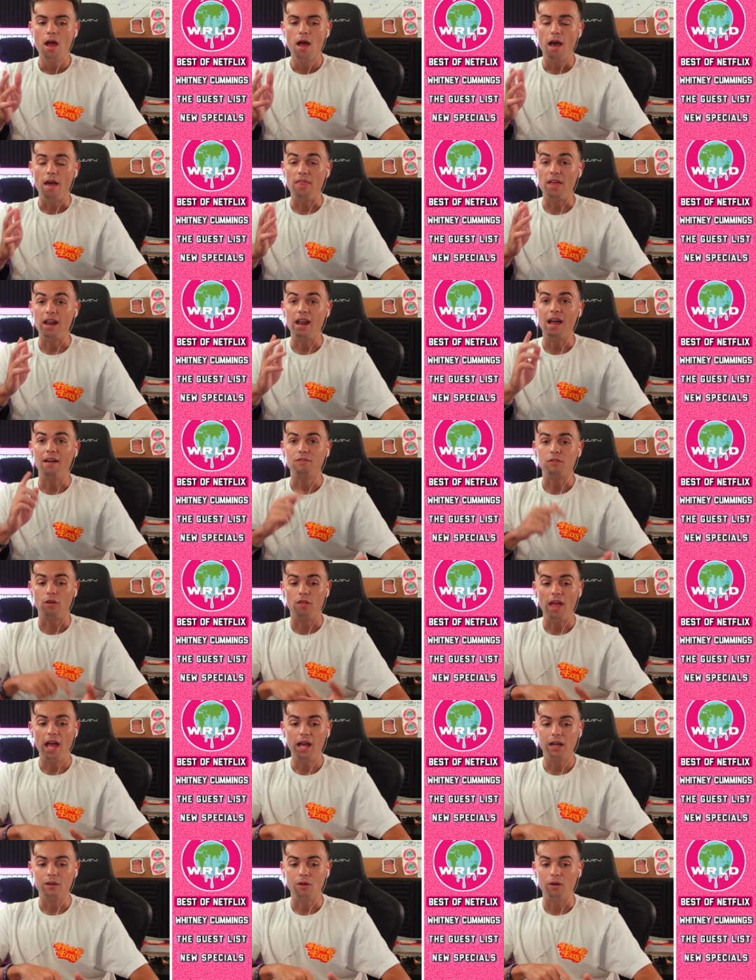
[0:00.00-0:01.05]
and then after
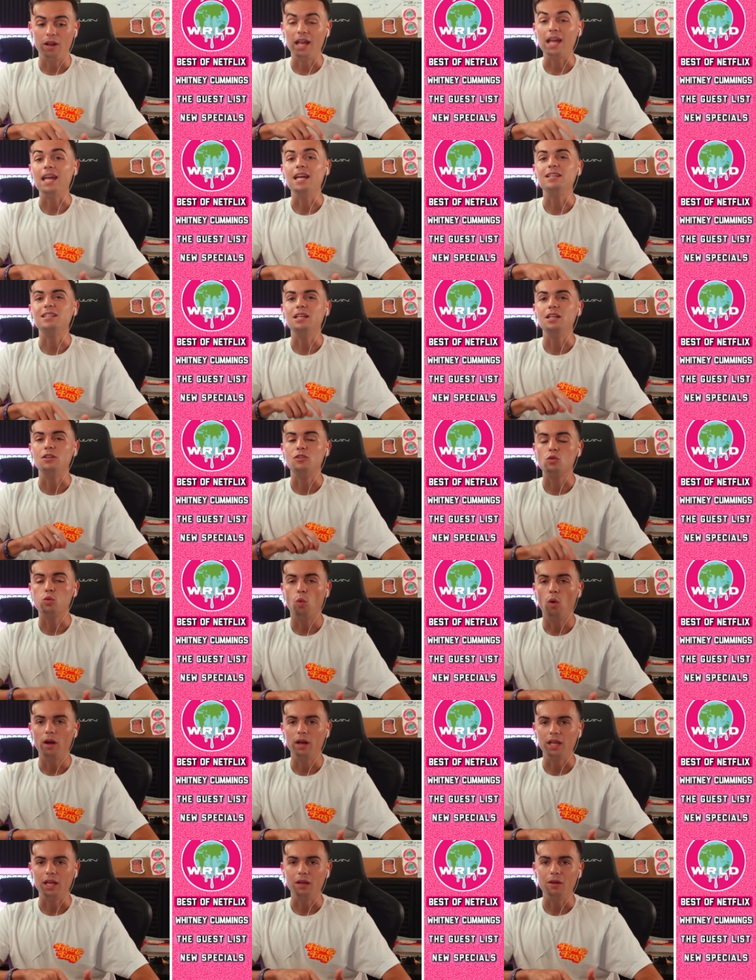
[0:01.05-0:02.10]
that go to
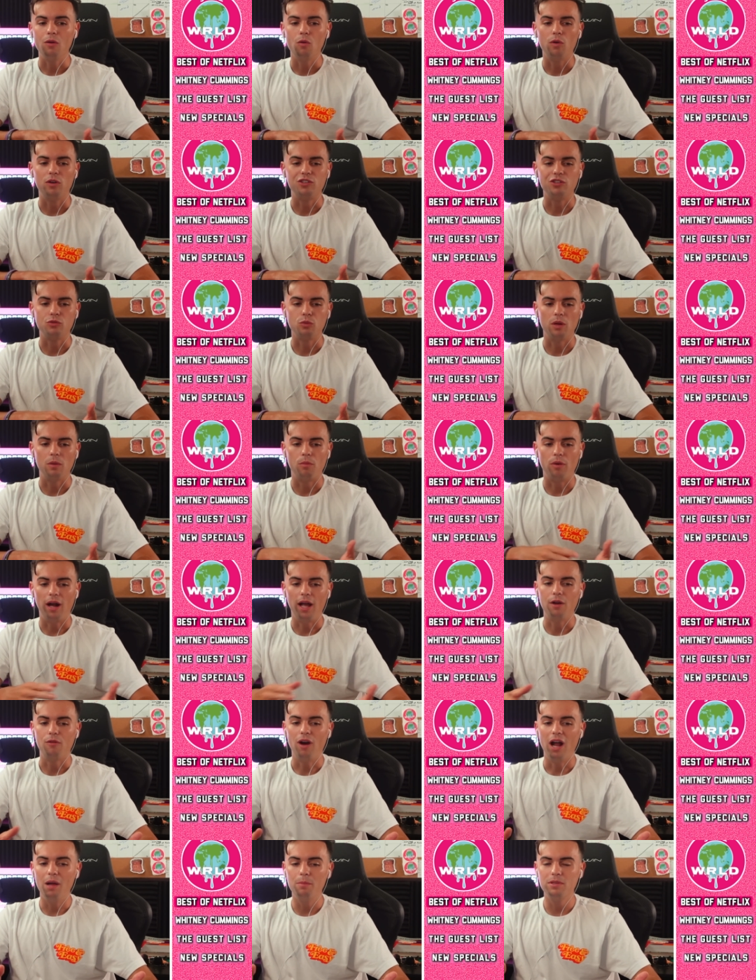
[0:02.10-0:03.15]
18:20, which is when
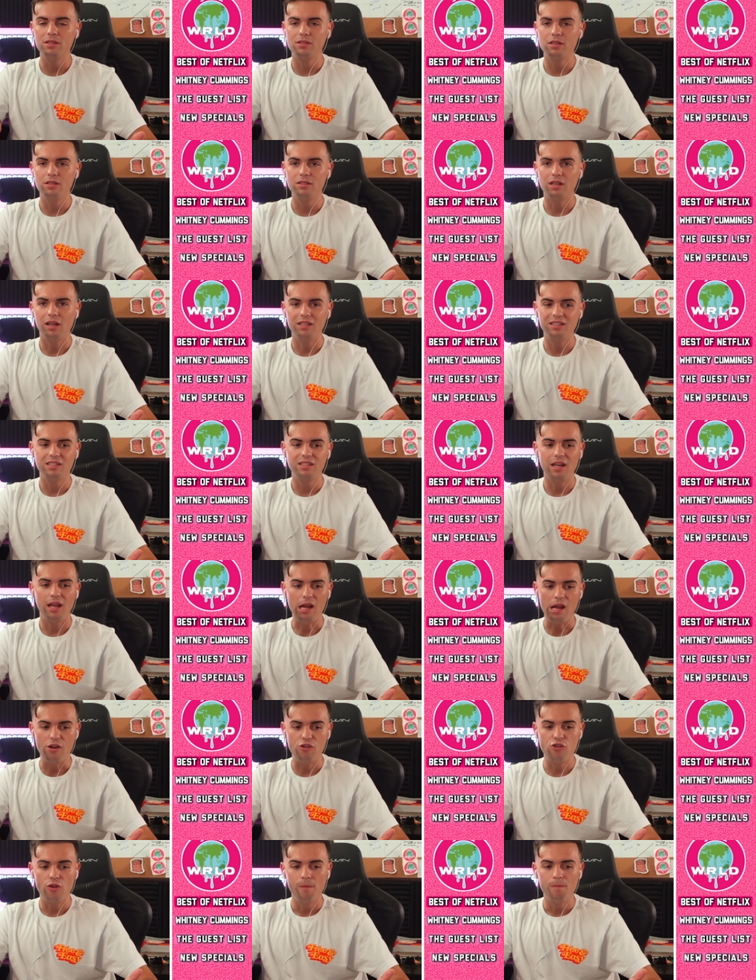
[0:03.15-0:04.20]
Brian Robinson's on
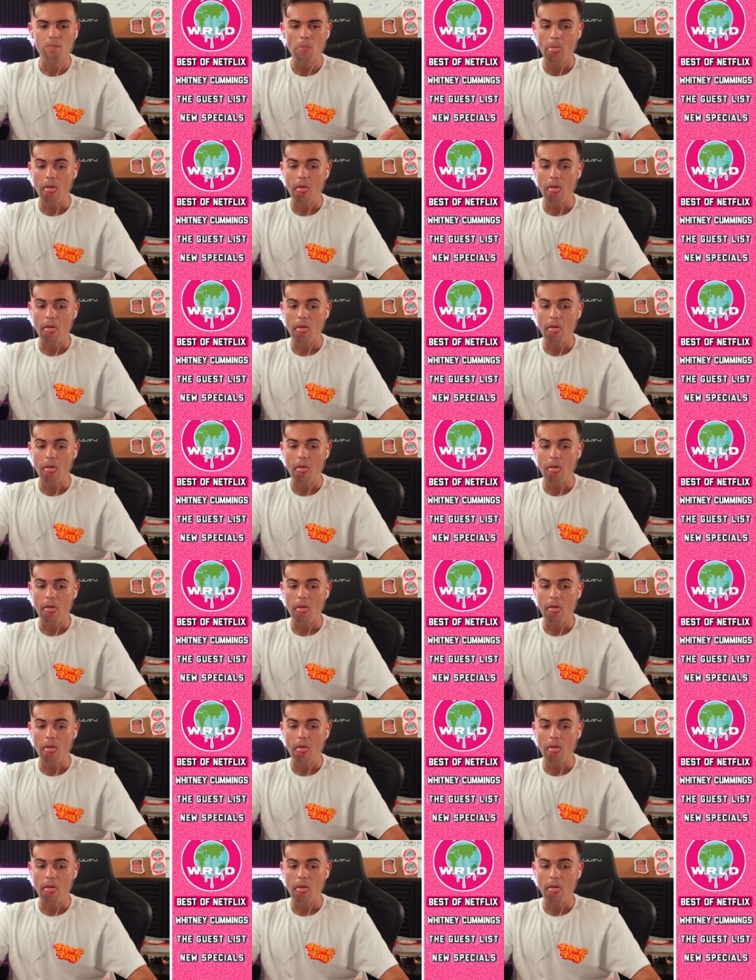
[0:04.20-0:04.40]
stage.